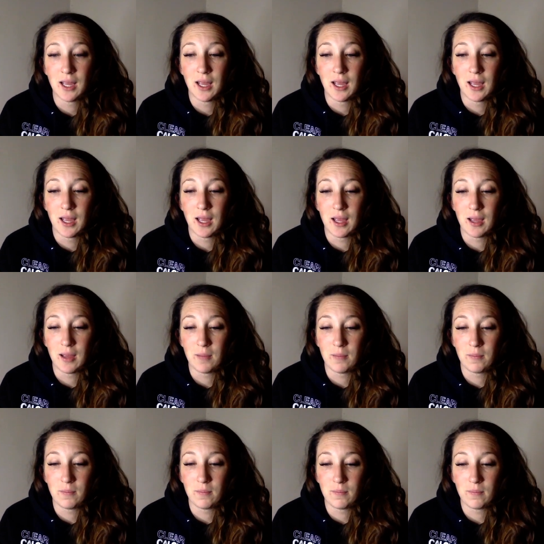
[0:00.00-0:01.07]

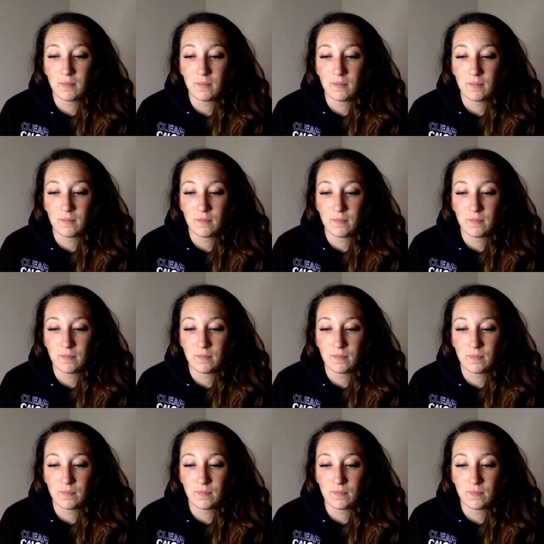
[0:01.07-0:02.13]

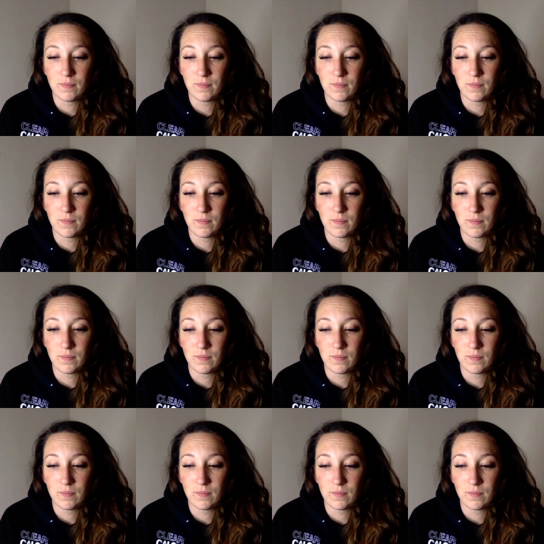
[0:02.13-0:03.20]

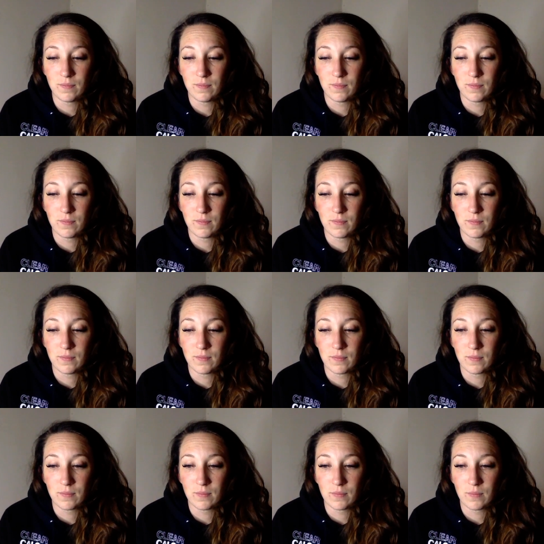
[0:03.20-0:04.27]

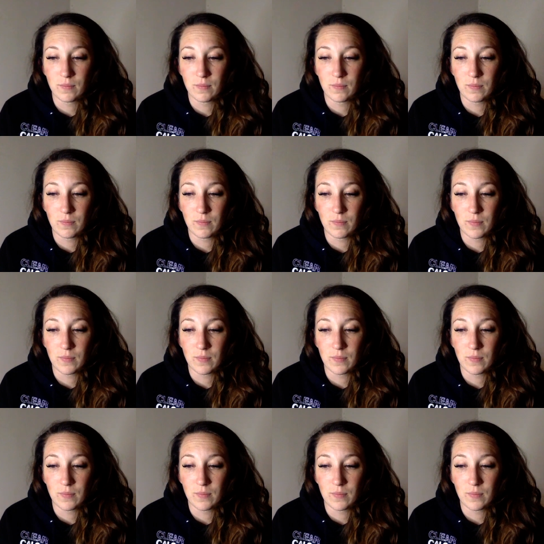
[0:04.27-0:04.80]
(no one is talking)